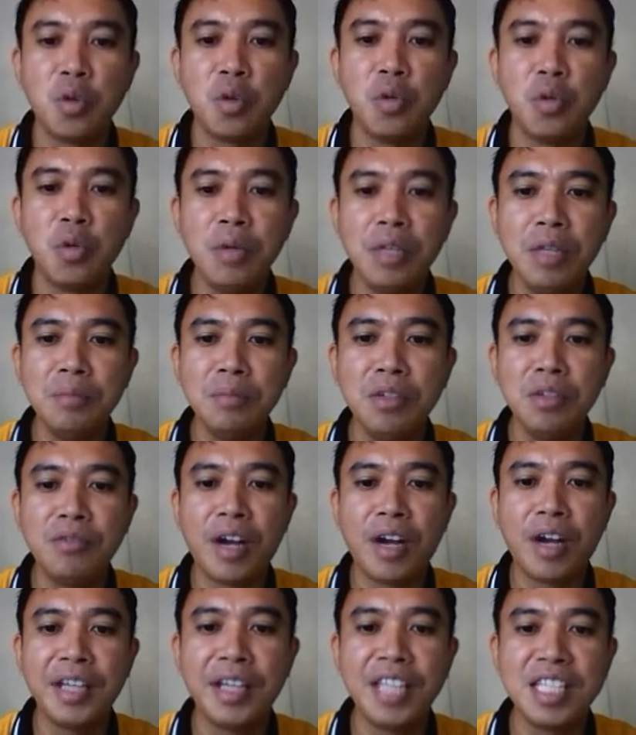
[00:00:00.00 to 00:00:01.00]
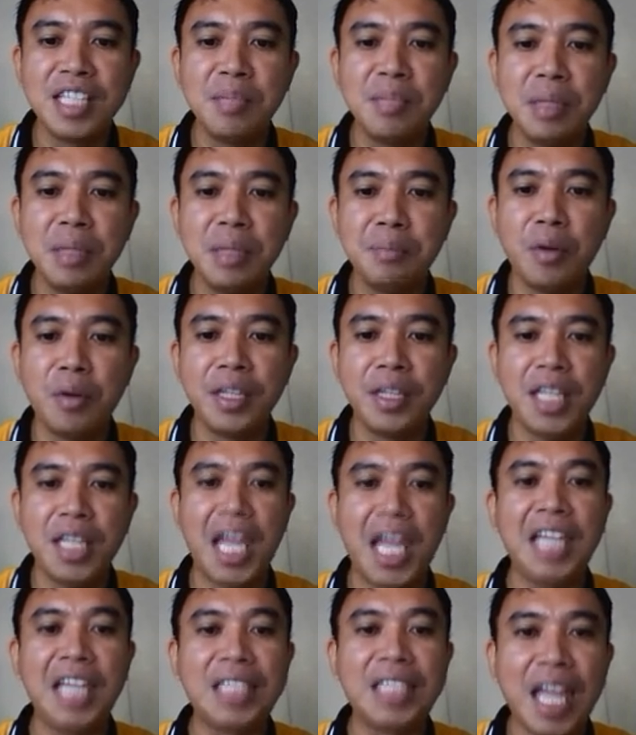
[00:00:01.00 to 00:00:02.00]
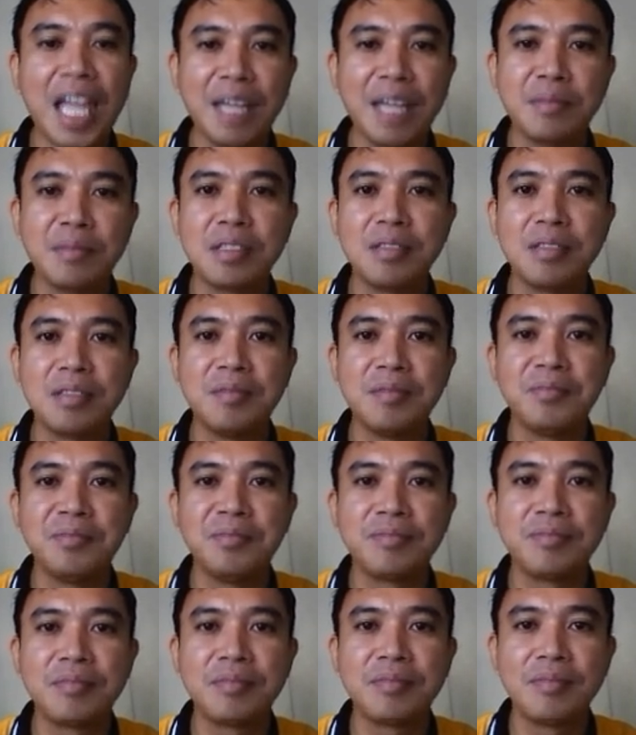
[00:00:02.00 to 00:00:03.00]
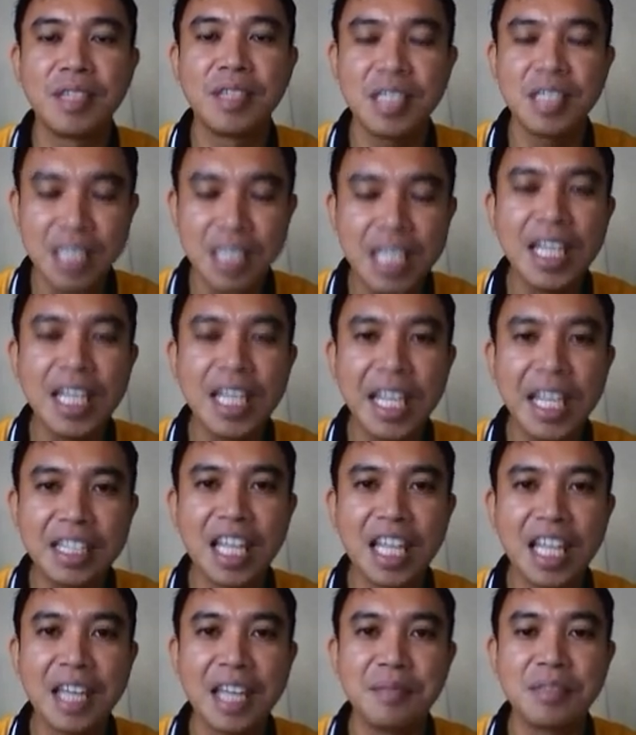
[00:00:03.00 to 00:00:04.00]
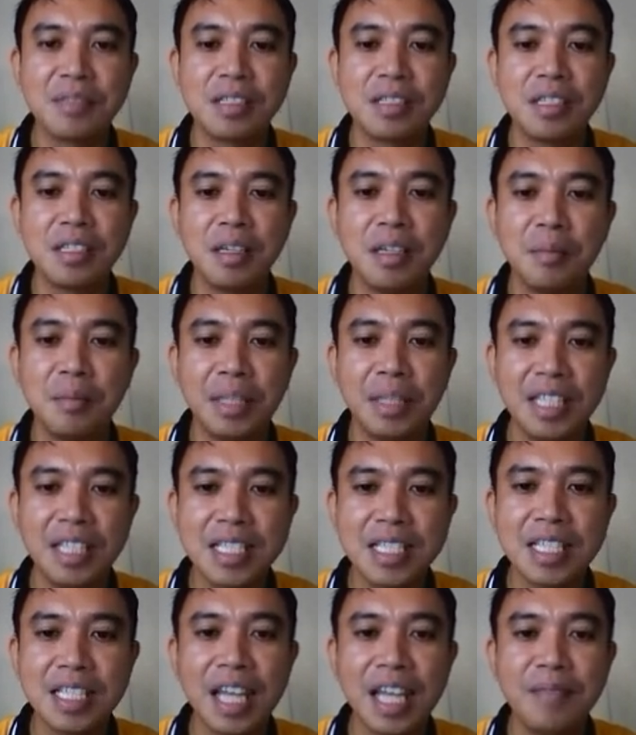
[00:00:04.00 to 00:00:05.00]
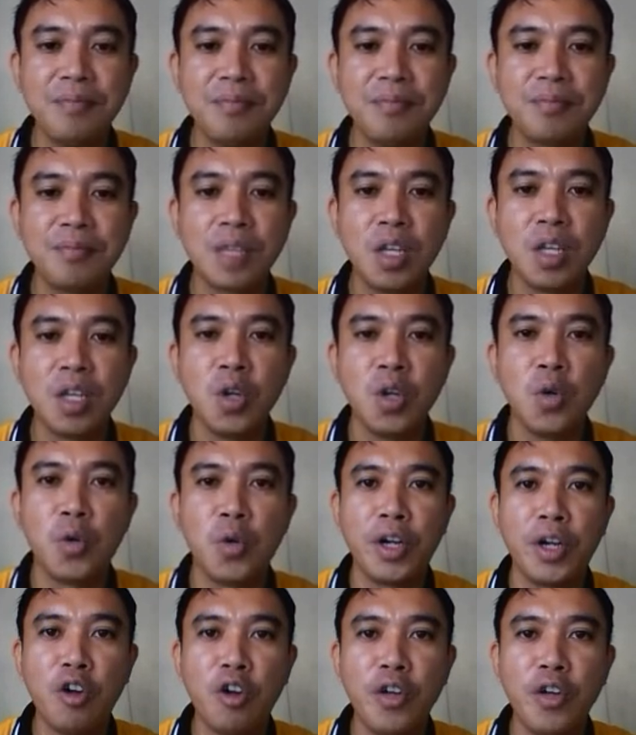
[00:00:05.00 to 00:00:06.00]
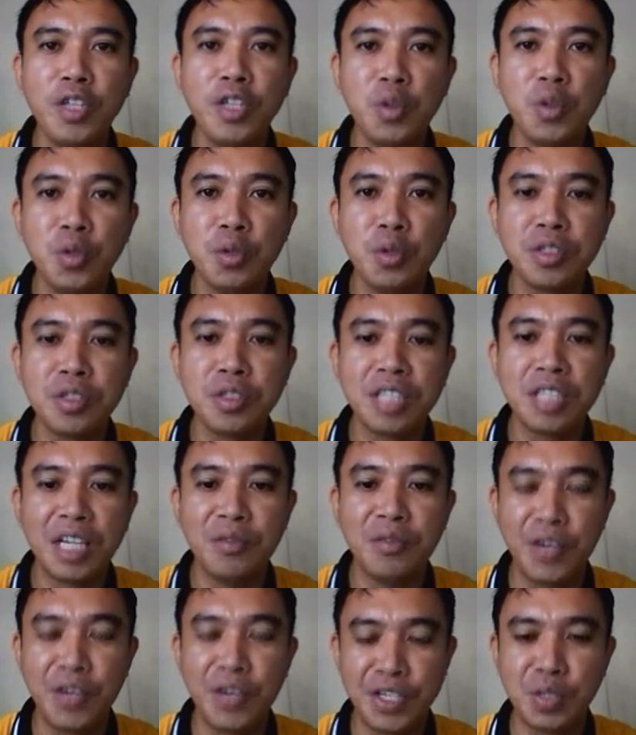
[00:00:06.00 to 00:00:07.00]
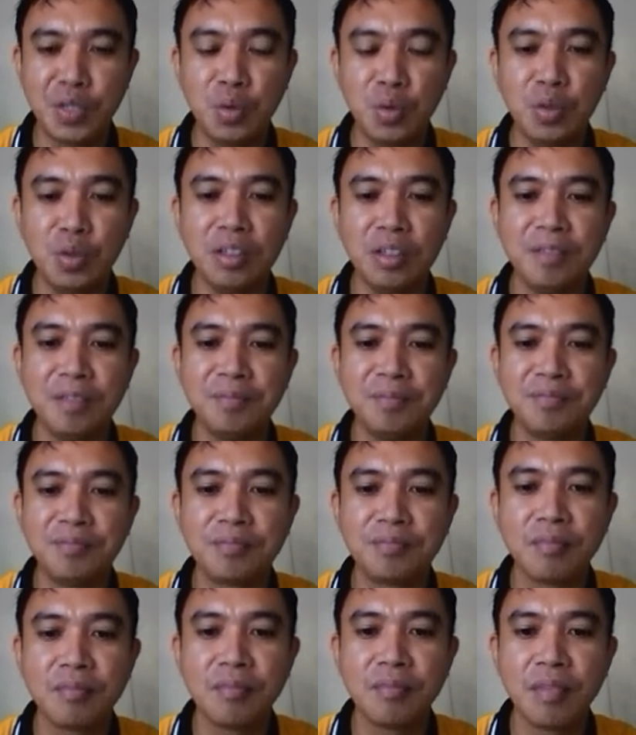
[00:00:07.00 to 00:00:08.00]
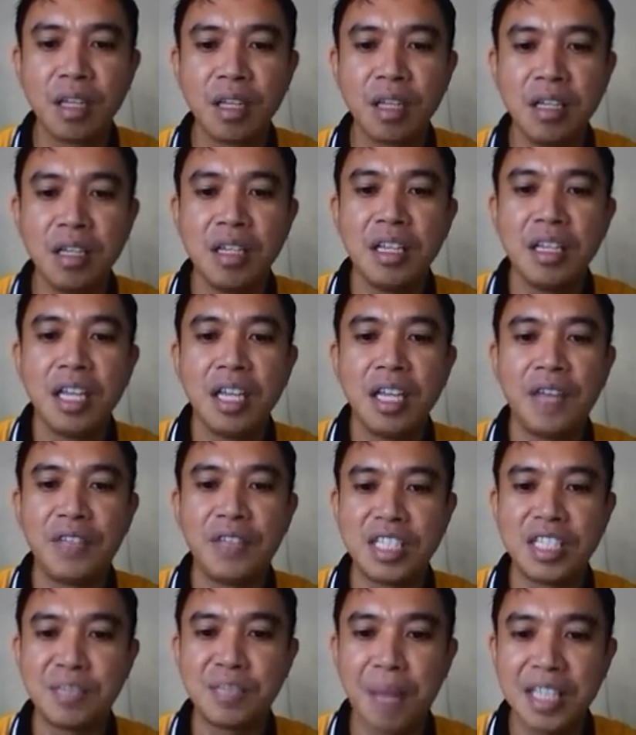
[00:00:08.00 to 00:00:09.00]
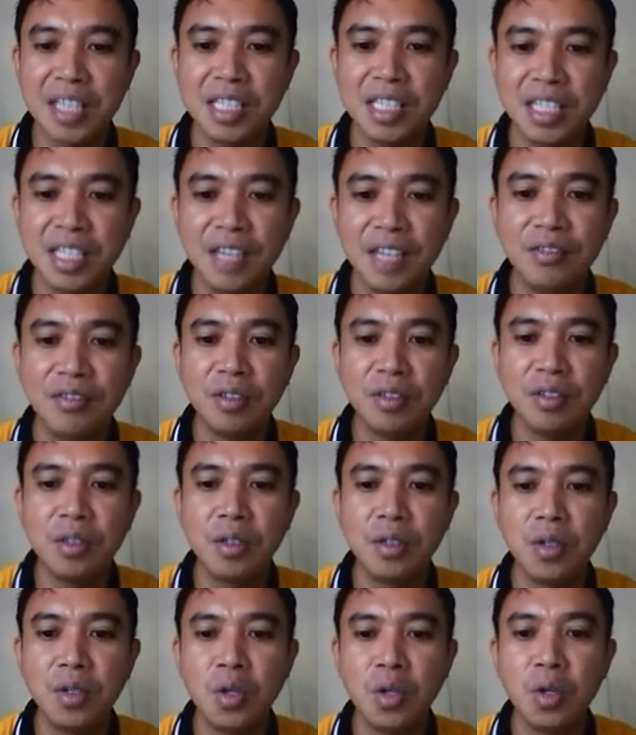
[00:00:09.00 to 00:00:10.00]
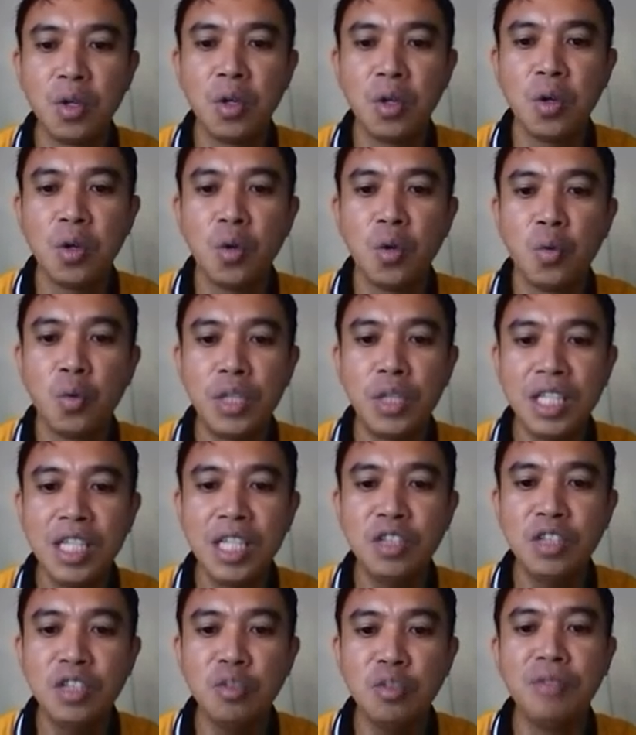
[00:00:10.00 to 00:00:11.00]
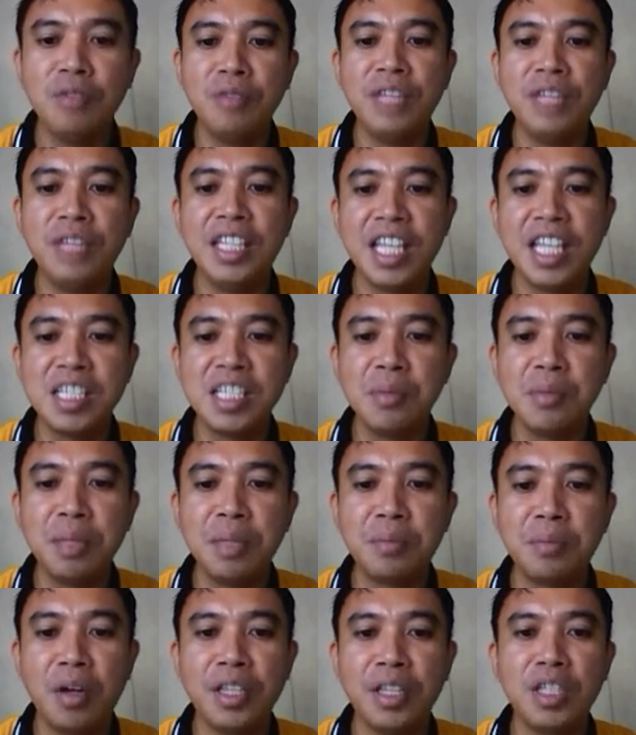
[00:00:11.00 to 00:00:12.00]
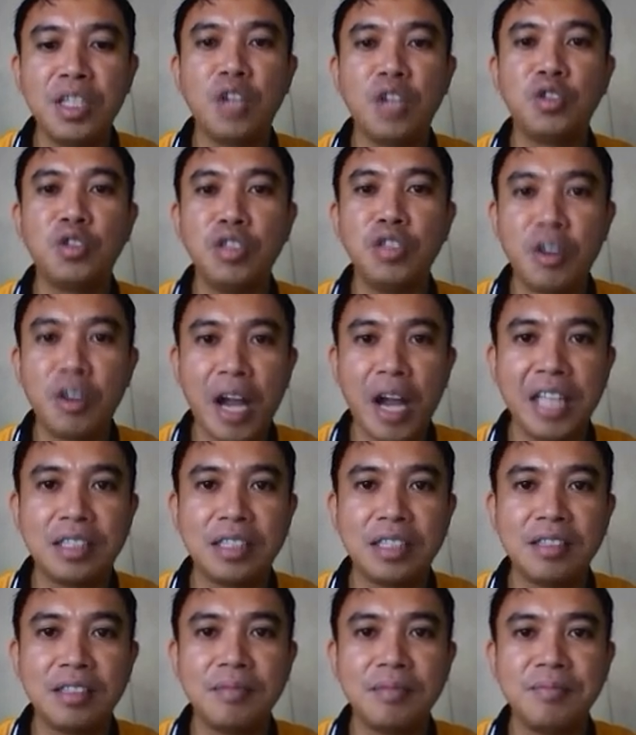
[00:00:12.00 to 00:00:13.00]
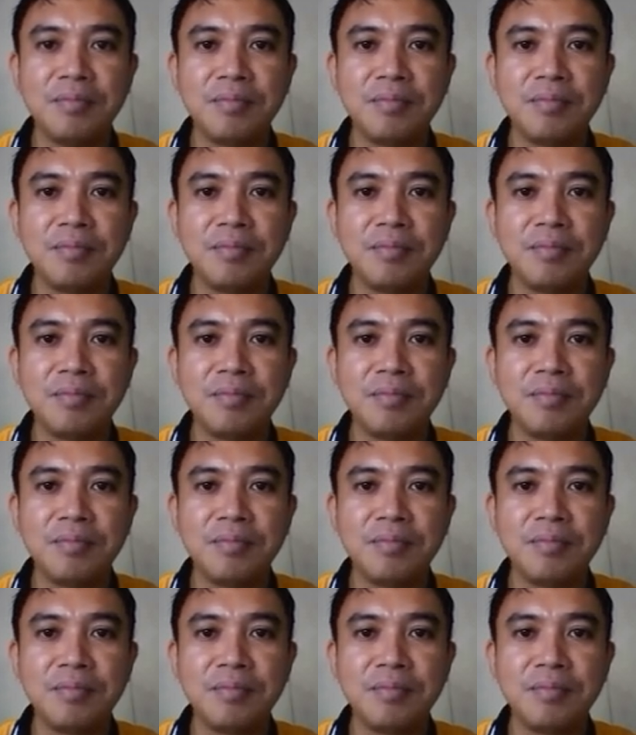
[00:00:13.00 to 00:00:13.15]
so we will move our decimal point 8 times. Still 8 times, but this time, we're going to use the reverse rule. If it is positive, we need to move the decimal point to the right.